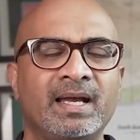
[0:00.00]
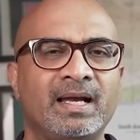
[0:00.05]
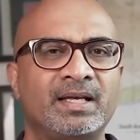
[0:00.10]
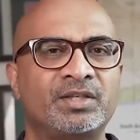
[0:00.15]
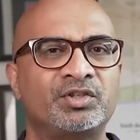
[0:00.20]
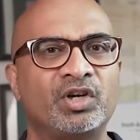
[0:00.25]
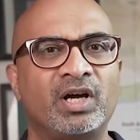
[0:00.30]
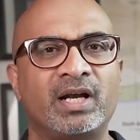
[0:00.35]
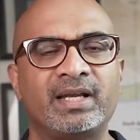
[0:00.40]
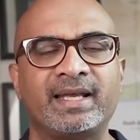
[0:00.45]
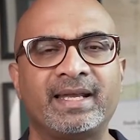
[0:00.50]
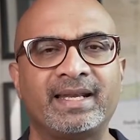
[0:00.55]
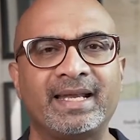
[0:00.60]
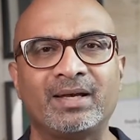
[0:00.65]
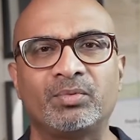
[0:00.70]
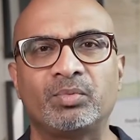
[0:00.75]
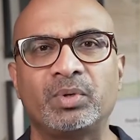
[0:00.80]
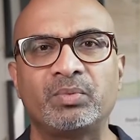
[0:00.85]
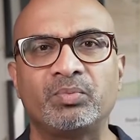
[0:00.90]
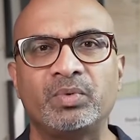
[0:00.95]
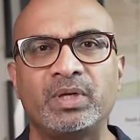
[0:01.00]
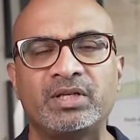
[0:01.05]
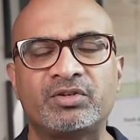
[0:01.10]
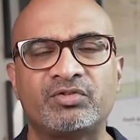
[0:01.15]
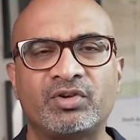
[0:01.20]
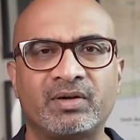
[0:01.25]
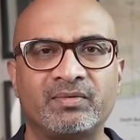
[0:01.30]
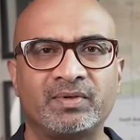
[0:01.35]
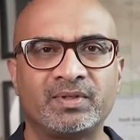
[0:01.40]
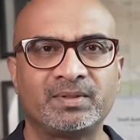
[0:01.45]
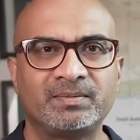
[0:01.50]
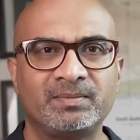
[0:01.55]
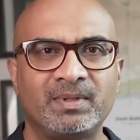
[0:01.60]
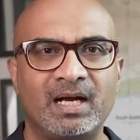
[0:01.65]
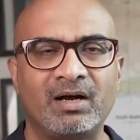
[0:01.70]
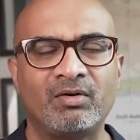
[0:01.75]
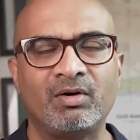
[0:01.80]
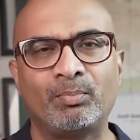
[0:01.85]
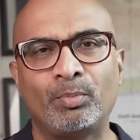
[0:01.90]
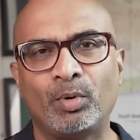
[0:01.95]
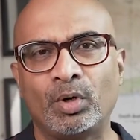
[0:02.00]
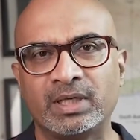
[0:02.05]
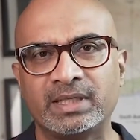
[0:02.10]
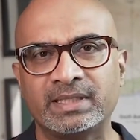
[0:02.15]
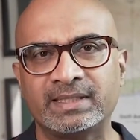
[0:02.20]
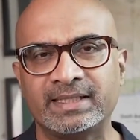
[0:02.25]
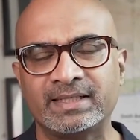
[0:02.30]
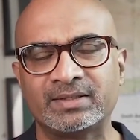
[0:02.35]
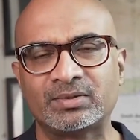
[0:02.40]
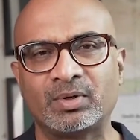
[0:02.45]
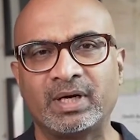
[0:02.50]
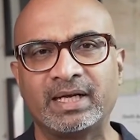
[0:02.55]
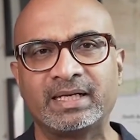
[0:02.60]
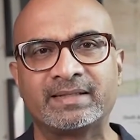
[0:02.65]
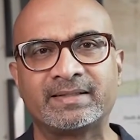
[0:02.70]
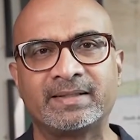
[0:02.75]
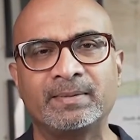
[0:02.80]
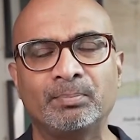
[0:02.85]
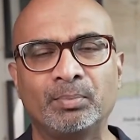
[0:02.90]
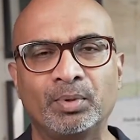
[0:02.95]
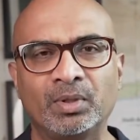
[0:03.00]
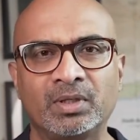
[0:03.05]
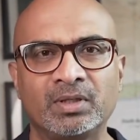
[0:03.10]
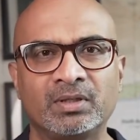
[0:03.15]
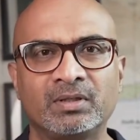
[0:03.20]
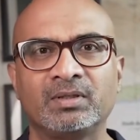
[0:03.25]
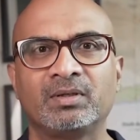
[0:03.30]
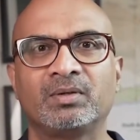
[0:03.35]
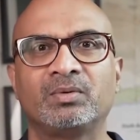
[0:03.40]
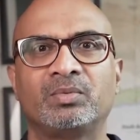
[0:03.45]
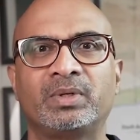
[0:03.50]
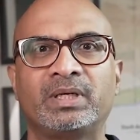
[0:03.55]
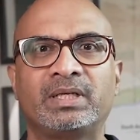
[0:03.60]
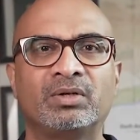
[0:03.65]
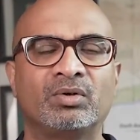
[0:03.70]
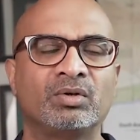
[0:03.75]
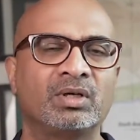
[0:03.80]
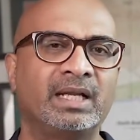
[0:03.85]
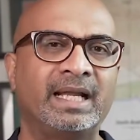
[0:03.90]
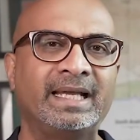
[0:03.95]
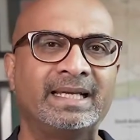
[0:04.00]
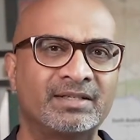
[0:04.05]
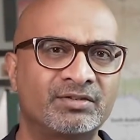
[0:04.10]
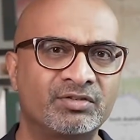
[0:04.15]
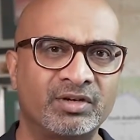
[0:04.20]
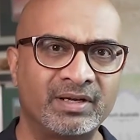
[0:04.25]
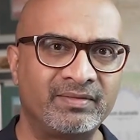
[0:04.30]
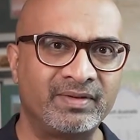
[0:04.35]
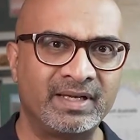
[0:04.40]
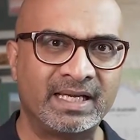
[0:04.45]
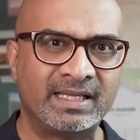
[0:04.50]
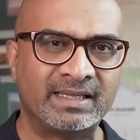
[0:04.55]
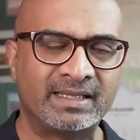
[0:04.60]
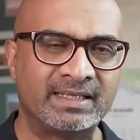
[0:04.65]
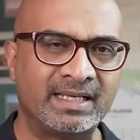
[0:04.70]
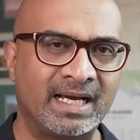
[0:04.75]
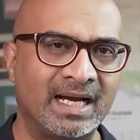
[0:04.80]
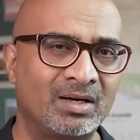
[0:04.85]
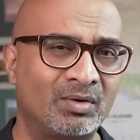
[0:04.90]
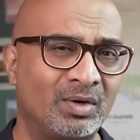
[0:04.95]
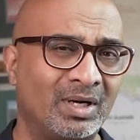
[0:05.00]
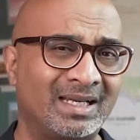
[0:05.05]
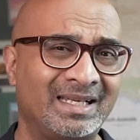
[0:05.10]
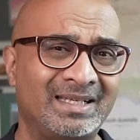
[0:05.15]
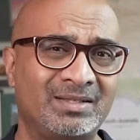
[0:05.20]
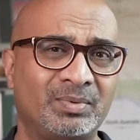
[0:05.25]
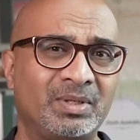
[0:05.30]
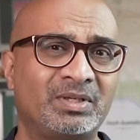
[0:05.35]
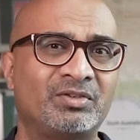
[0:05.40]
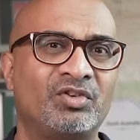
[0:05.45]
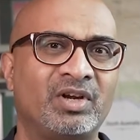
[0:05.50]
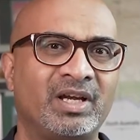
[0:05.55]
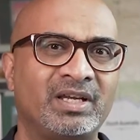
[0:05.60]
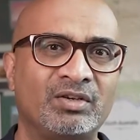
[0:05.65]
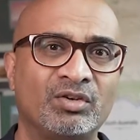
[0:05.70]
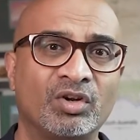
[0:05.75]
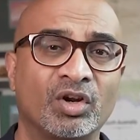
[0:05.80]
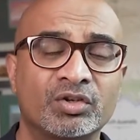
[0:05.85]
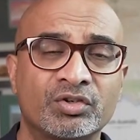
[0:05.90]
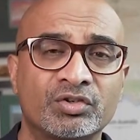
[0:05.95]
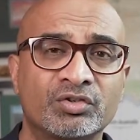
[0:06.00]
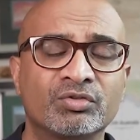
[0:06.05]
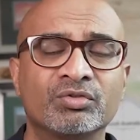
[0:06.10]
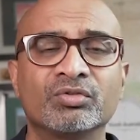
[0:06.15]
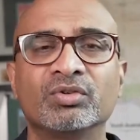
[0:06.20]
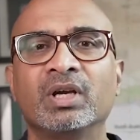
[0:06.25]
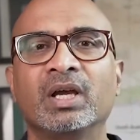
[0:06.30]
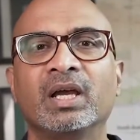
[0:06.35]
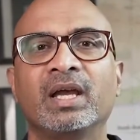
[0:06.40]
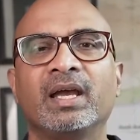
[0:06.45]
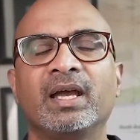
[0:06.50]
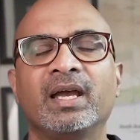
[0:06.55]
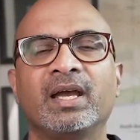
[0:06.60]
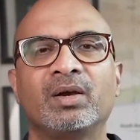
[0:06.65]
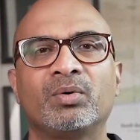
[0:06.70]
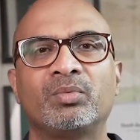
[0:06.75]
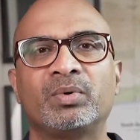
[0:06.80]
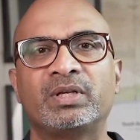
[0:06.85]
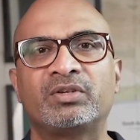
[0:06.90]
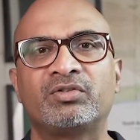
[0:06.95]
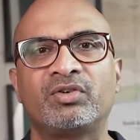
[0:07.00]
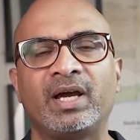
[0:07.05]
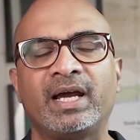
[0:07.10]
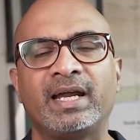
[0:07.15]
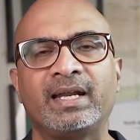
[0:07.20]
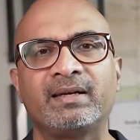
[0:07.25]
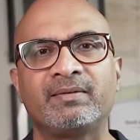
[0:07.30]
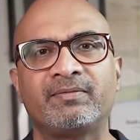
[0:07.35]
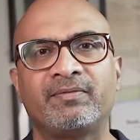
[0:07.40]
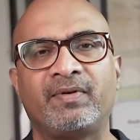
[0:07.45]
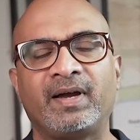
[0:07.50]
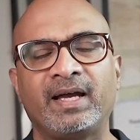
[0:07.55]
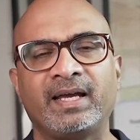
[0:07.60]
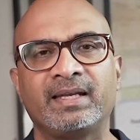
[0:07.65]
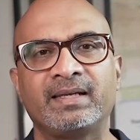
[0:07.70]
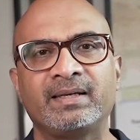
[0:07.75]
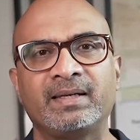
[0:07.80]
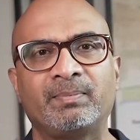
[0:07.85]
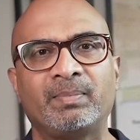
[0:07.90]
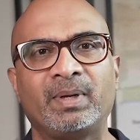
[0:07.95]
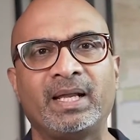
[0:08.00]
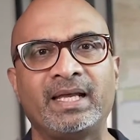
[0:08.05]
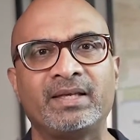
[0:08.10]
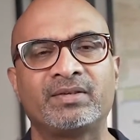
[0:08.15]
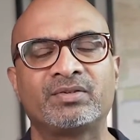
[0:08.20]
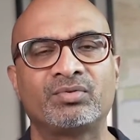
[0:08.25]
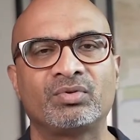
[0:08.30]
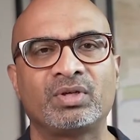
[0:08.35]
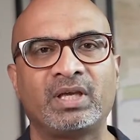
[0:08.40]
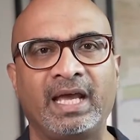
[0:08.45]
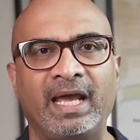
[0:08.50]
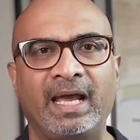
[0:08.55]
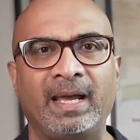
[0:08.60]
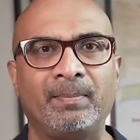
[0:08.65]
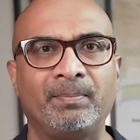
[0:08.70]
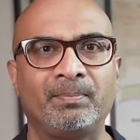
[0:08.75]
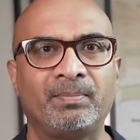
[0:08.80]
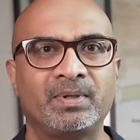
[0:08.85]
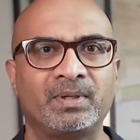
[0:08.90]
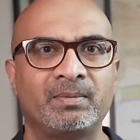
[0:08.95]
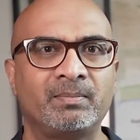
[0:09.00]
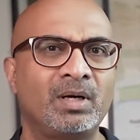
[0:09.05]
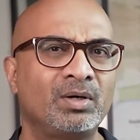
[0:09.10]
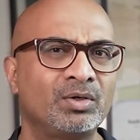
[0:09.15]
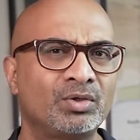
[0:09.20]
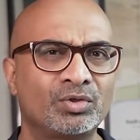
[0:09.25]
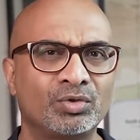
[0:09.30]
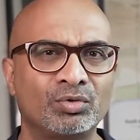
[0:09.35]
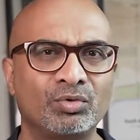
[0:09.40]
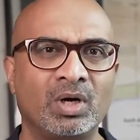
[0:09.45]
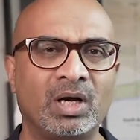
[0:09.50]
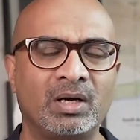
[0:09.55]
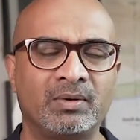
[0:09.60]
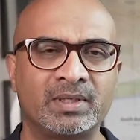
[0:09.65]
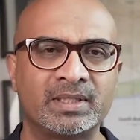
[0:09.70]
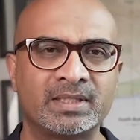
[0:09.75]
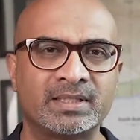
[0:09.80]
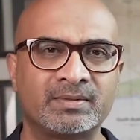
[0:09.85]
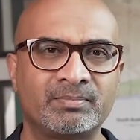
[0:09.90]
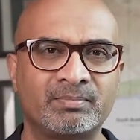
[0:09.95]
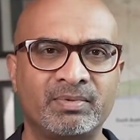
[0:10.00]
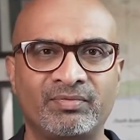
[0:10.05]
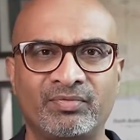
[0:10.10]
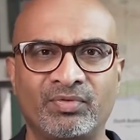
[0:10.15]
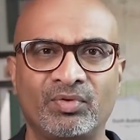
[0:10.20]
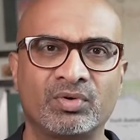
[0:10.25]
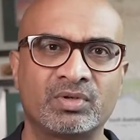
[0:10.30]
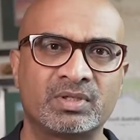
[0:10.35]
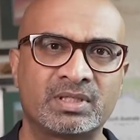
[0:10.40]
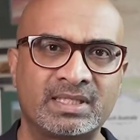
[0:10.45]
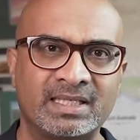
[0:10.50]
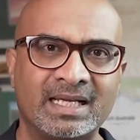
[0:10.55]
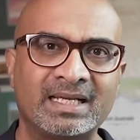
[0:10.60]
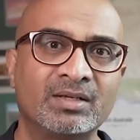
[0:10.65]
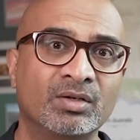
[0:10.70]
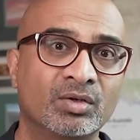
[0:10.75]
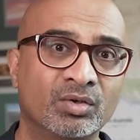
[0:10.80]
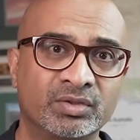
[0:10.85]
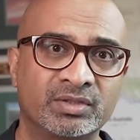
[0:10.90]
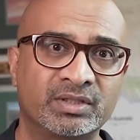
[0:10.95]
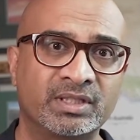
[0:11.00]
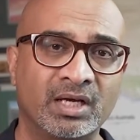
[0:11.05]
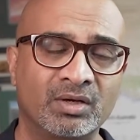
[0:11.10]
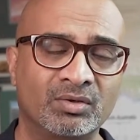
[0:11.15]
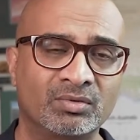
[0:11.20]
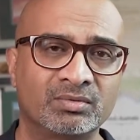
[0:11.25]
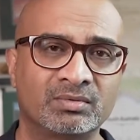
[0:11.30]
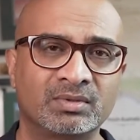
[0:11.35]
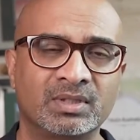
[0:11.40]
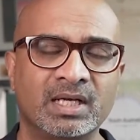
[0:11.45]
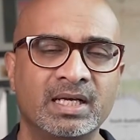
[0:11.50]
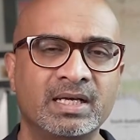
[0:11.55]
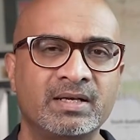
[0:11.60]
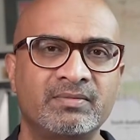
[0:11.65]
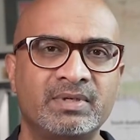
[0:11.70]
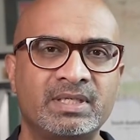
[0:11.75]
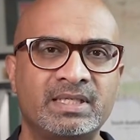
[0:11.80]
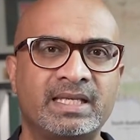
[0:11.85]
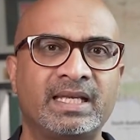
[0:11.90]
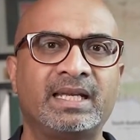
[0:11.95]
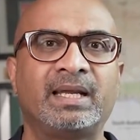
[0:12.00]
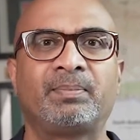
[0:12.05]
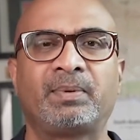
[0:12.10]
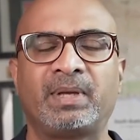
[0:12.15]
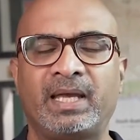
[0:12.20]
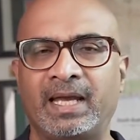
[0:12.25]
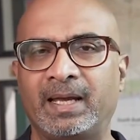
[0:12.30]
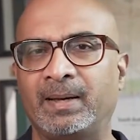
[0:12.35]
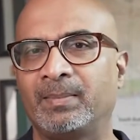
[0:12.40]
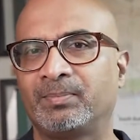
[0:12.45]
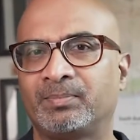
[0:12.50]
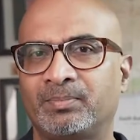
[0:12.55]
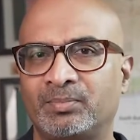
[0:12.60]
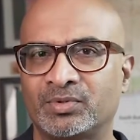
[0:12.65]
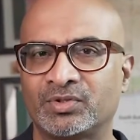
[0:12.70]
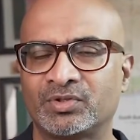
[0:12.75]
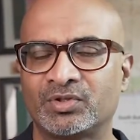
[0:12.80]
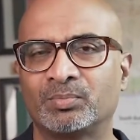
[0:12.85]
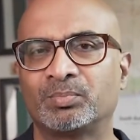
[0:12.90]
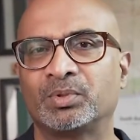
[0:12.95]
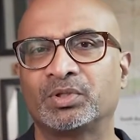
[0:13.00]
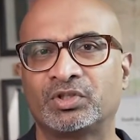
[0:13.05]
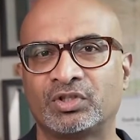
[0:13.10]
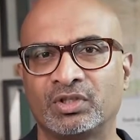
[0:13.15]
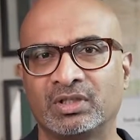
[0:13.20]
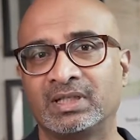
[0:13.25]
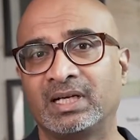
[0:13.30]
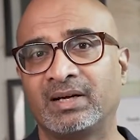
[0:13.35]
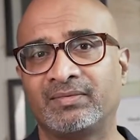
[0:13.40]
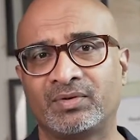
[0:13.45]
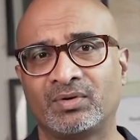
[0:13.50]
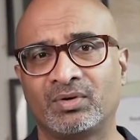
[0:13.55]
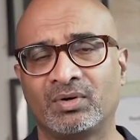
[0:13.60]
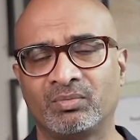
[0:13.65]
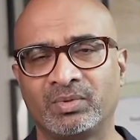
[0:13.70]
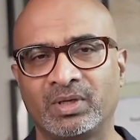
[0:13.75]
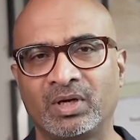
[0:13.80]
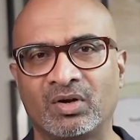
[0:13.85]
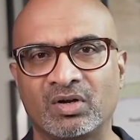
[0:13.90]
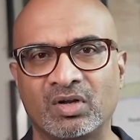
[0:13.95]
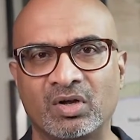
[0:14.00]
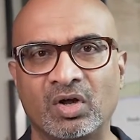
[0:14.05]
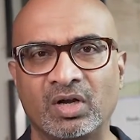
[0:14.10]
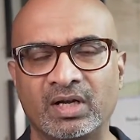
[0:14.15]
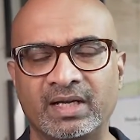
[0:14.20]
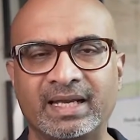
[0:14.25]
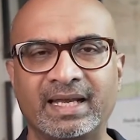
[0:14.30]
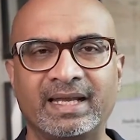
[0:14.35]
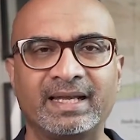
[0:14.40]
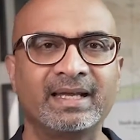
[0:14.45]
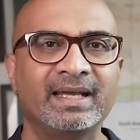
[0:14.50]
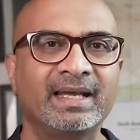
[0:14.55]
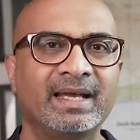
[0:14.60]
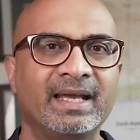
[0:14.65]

Johnny and I, when we travel, our policy is quite simple. We don't like driving in the dark, or at least we try not to. We try and find a place to camp about 2 hours before sun goes down. We set up camp, super chilled. After all, we're on a holiday.